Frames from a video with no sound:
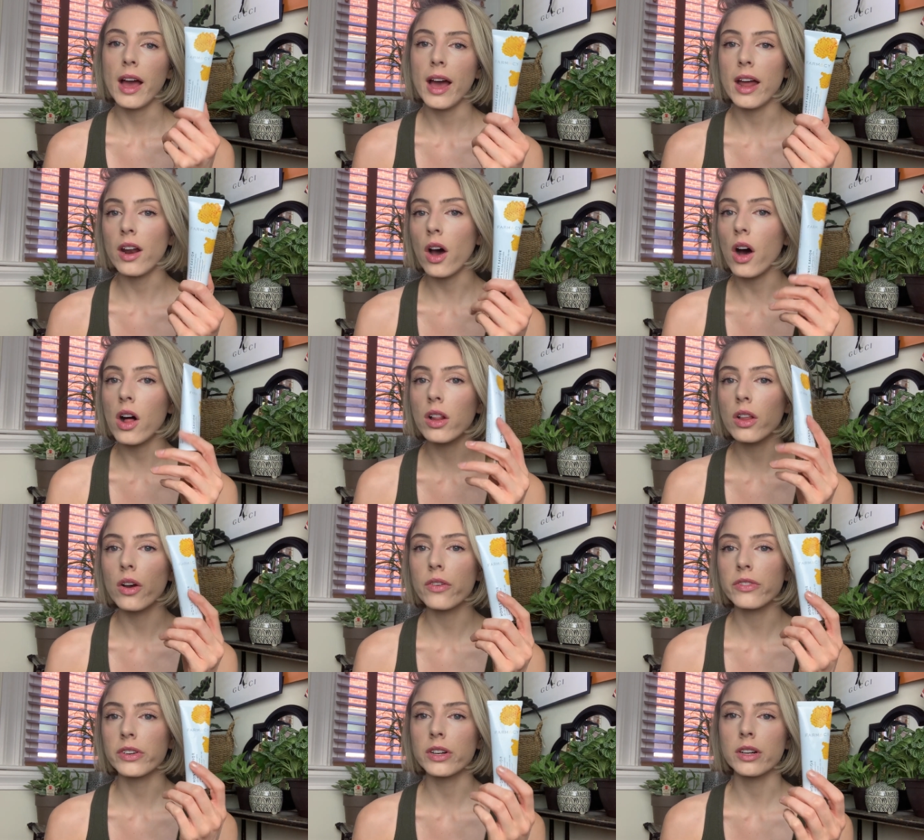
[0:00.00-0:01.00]
an
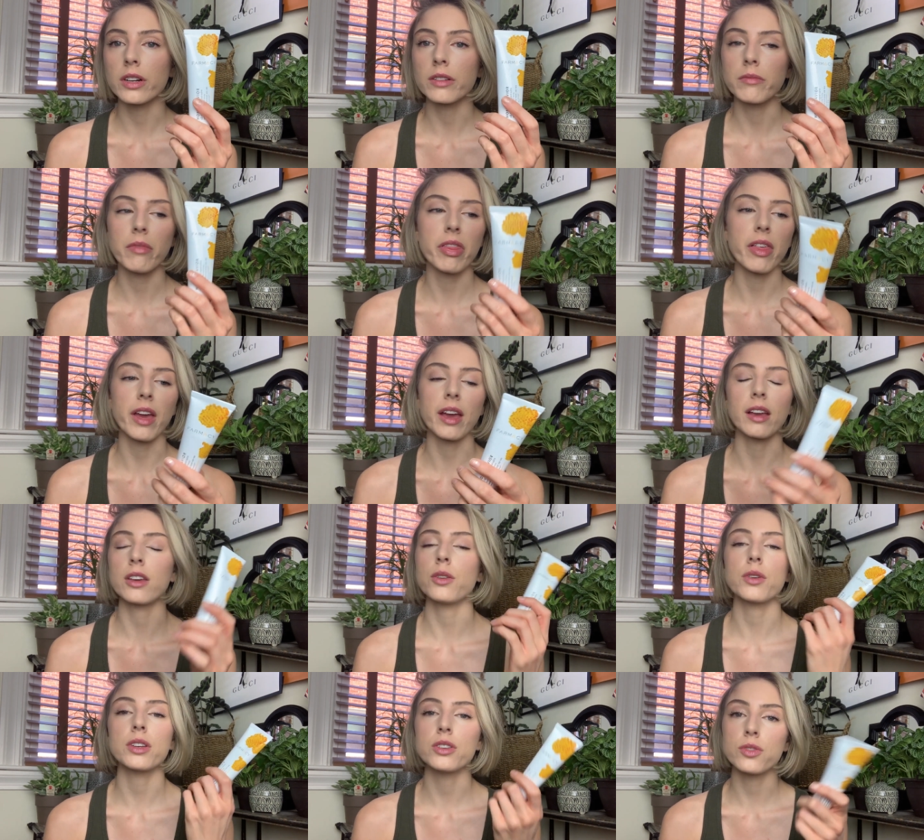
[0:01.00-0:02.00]
all-over thing.
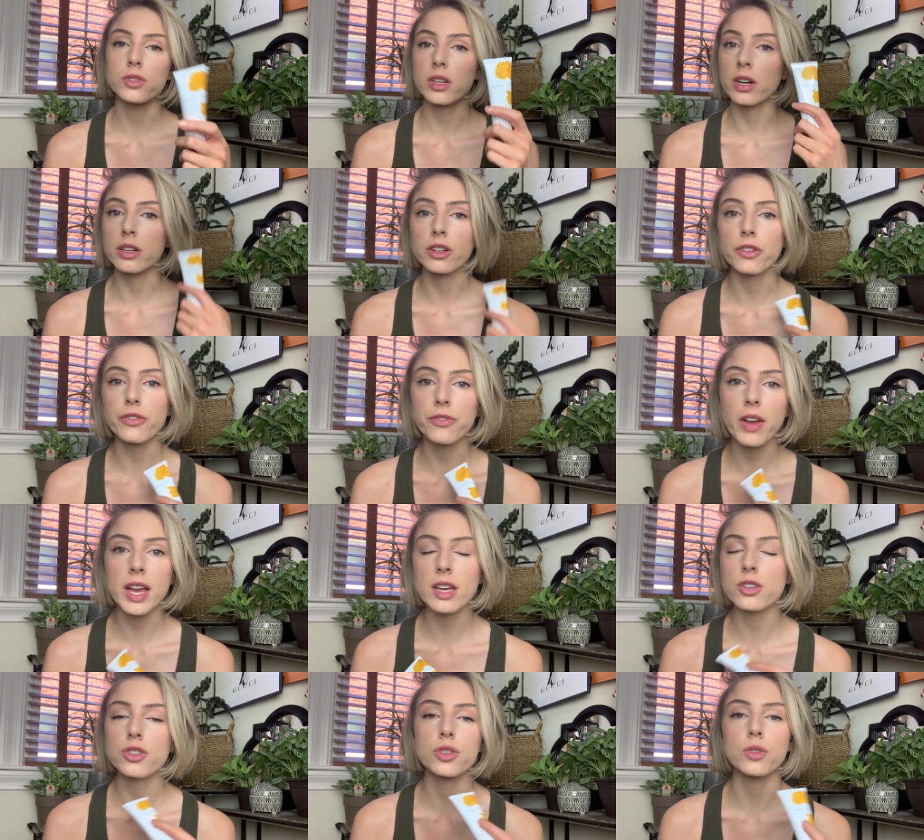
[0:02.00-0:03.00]
You could use it on your
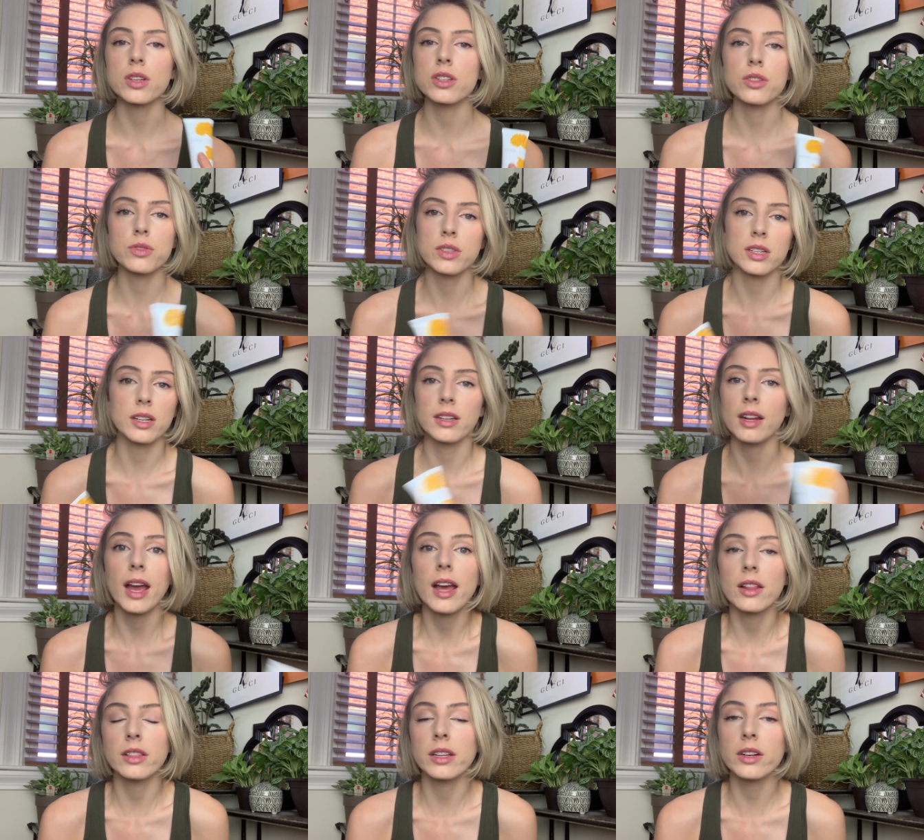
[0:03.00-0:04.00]
face. You could use it
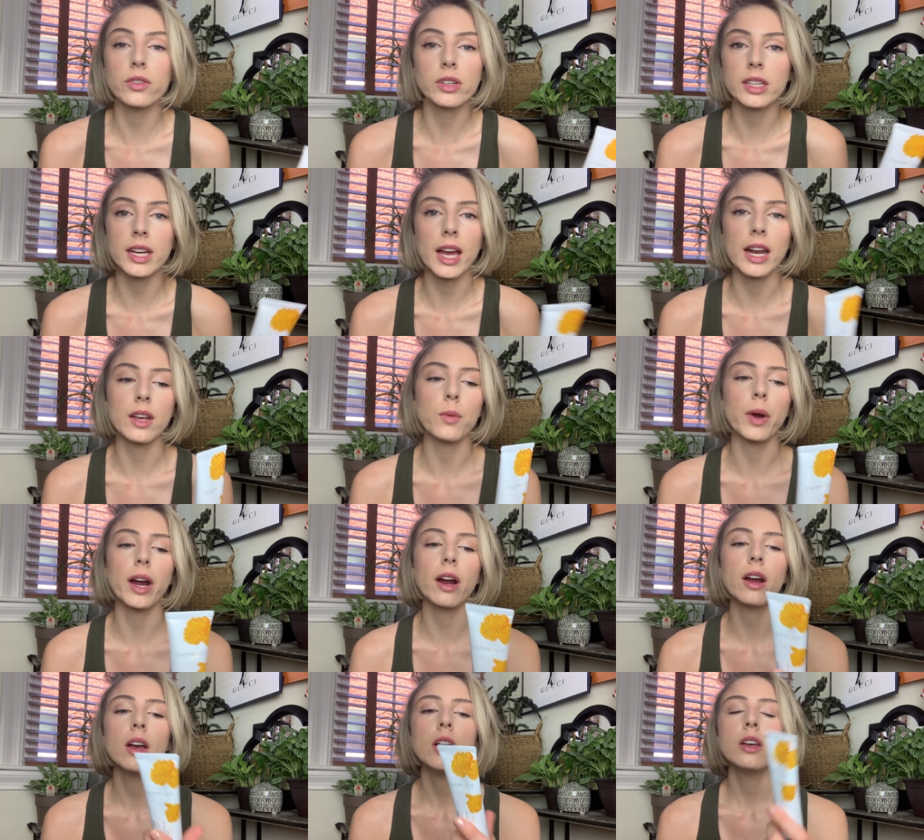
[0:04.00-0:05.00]
literally
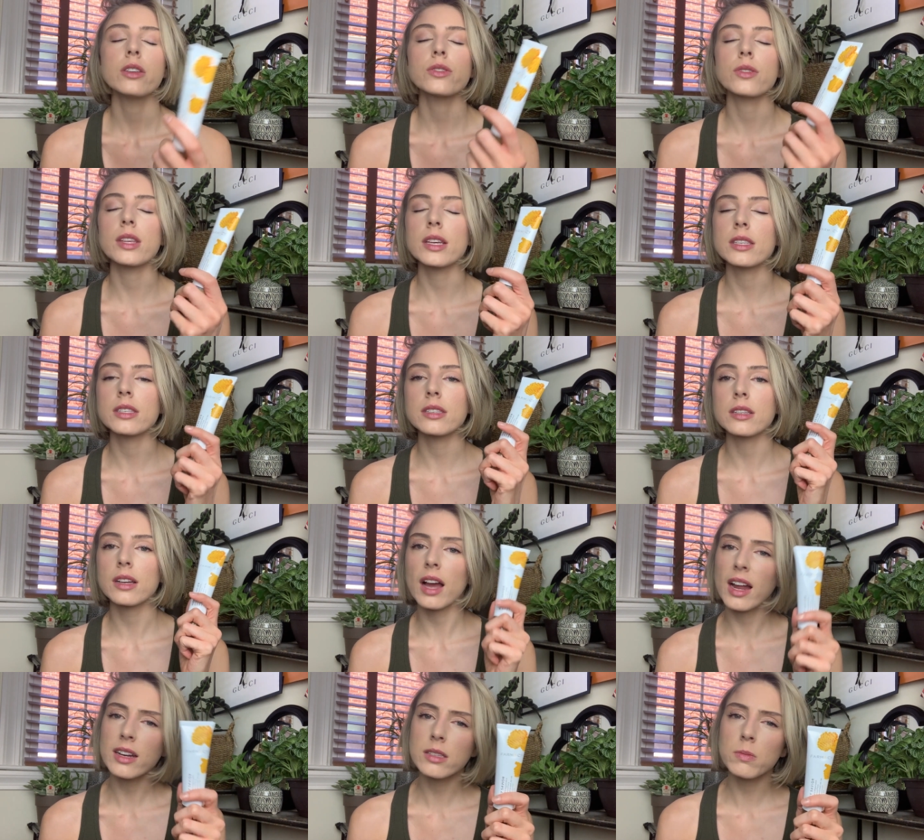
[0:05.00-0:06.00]
anywhere. So this
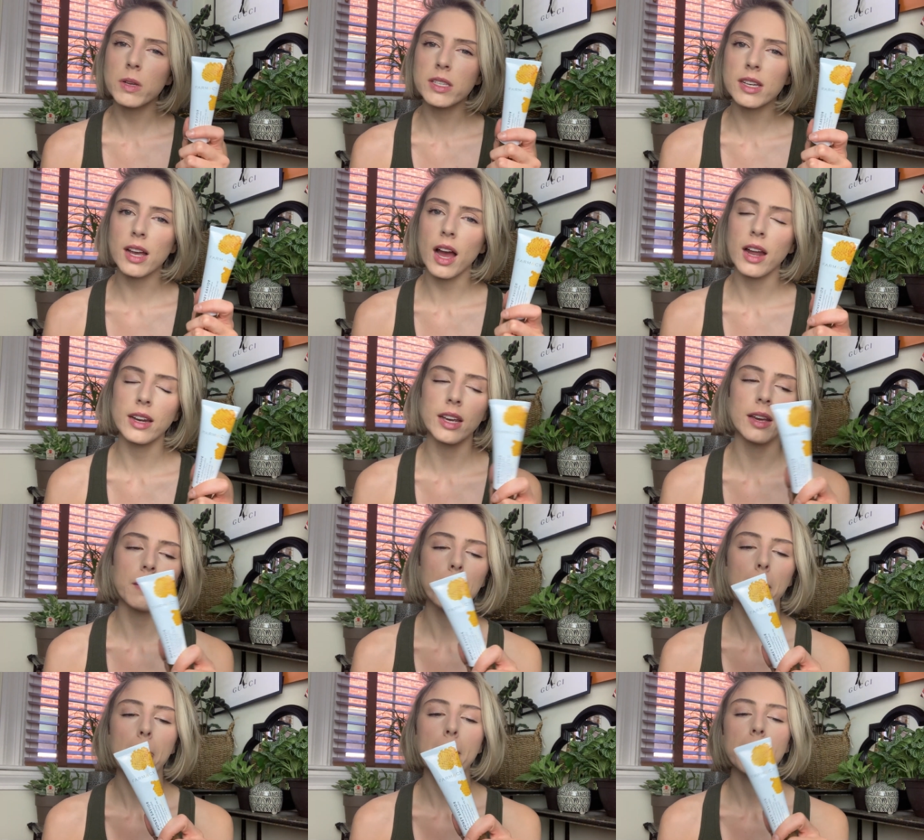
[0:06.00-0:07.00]
kind of smells like
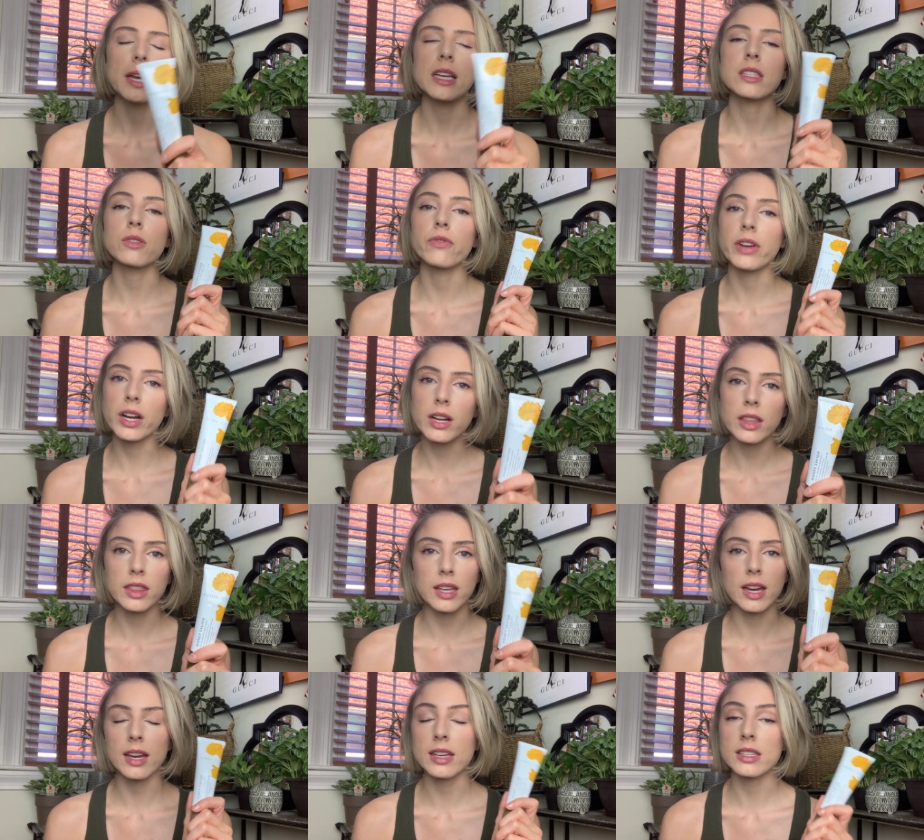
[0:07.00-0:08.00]
honey. It's very
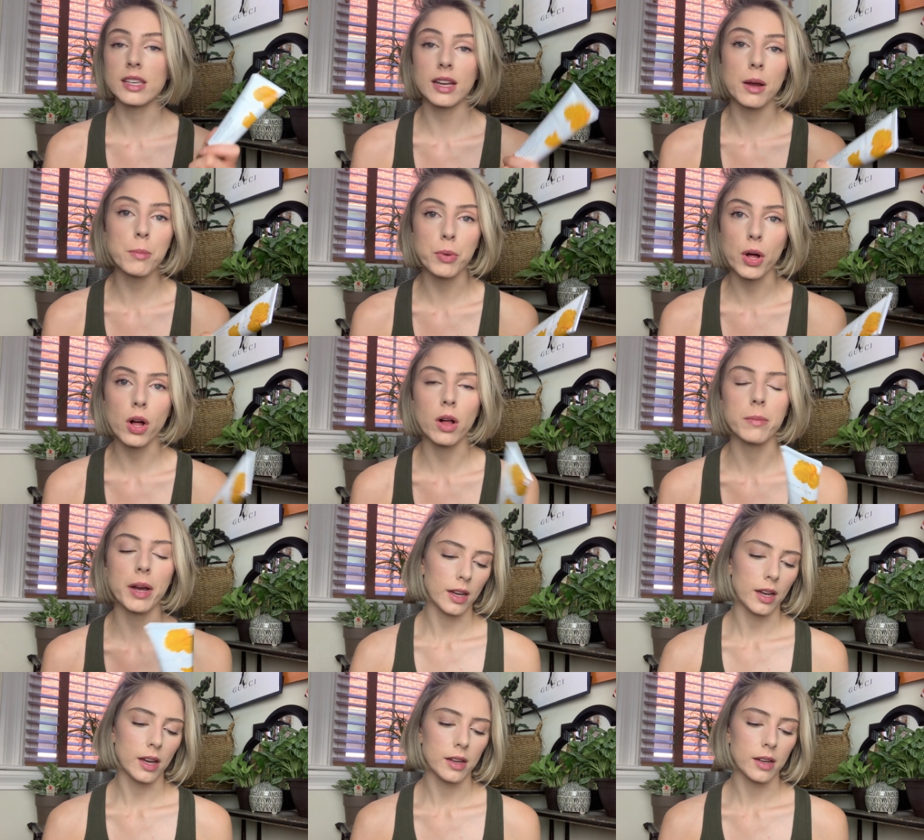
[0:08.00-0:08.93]
thick. It's like a balm.